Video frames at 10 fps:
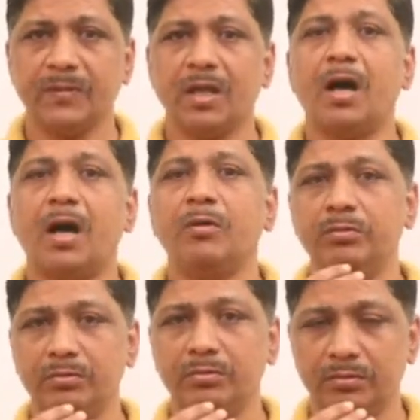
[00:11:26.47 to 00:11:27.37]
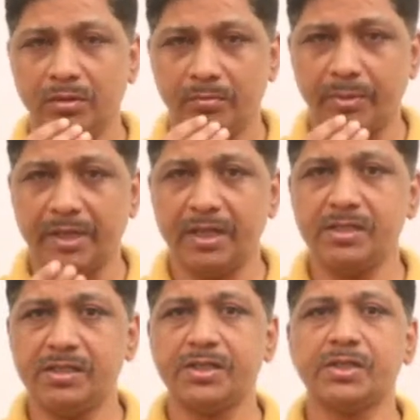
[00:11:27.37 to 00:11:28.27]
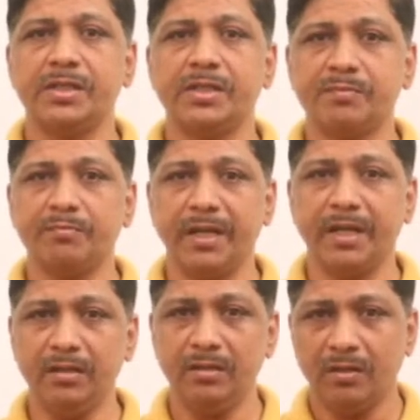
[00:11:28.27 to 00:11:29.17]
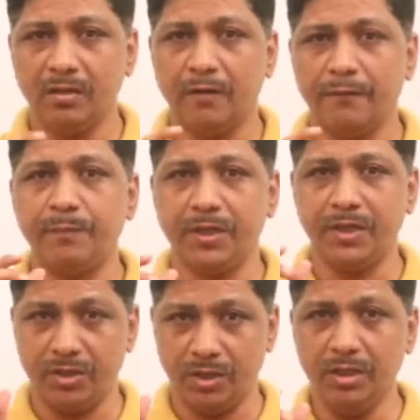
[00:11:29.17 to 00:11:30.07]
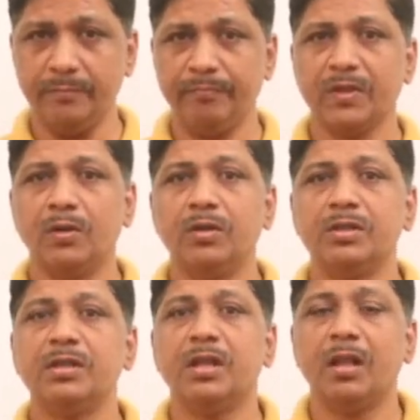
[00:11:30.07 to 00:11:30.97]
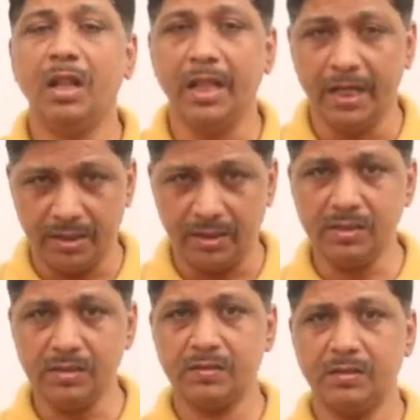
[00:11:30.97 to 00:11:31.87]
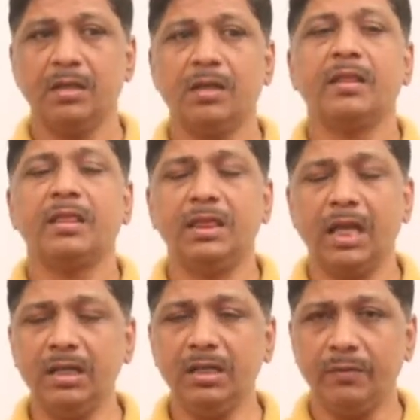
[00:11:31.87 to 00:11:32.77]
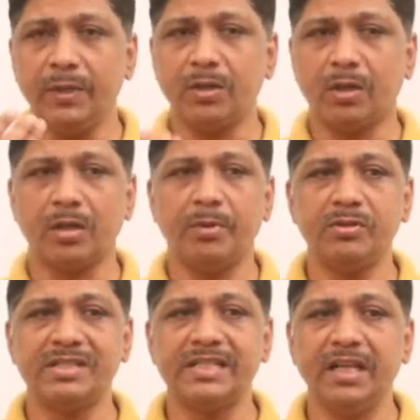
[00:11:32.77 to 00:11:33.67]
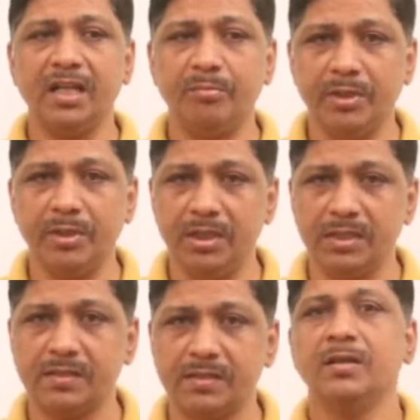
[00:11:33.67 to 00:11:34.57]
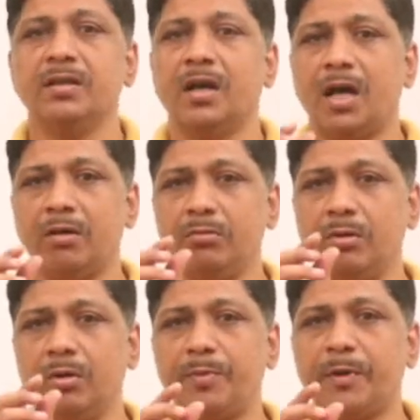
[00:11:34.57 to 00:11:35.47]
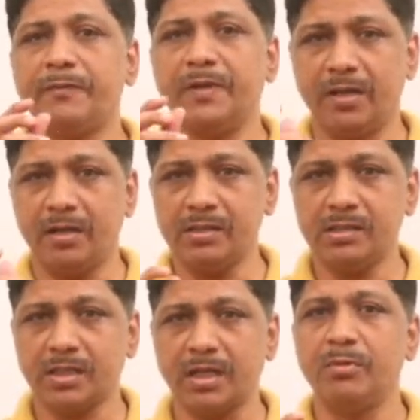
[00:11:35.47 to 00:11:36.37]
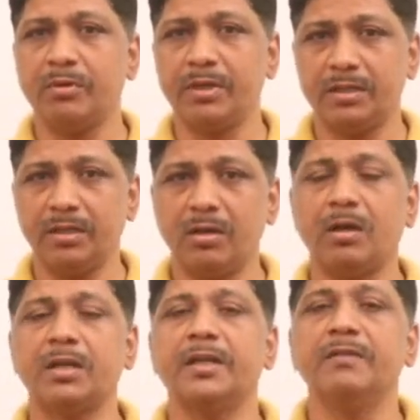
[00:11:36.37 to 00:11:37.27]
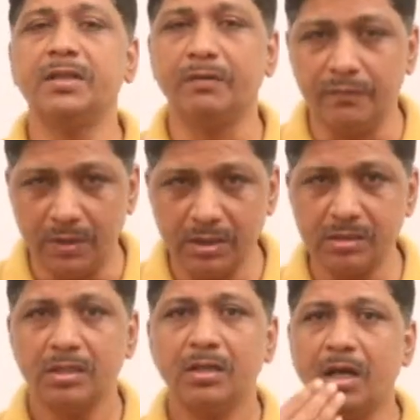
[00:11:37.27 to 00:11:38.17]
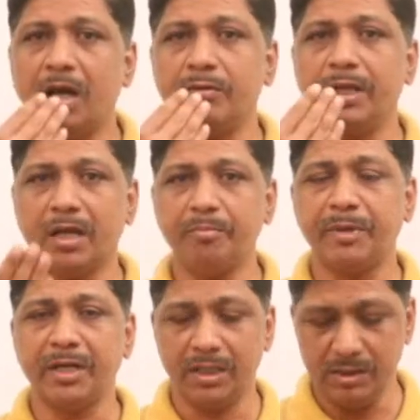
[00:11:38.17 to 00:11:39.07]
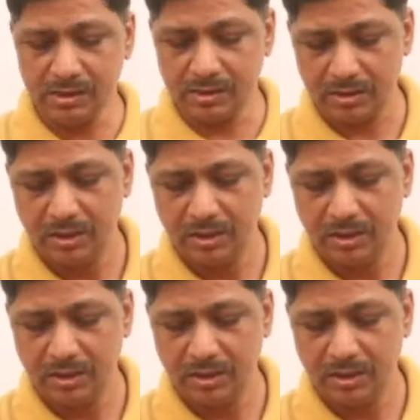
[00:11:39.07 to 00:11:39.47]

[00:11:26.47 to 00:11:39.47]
how pronunciation is made of particular letters. Then we talk about syllables, how group of letters come together, or even the words, how they are pronounced.